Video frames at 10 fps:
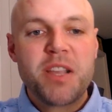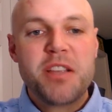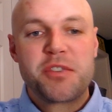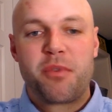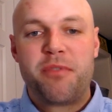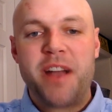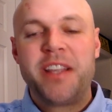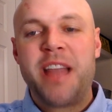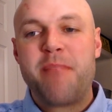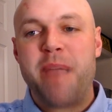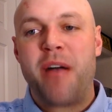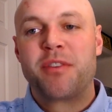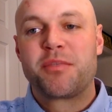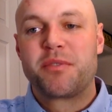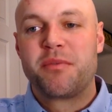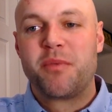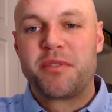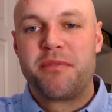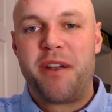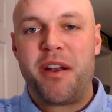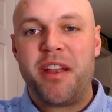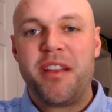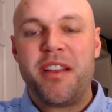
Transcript: So finding that balance was a very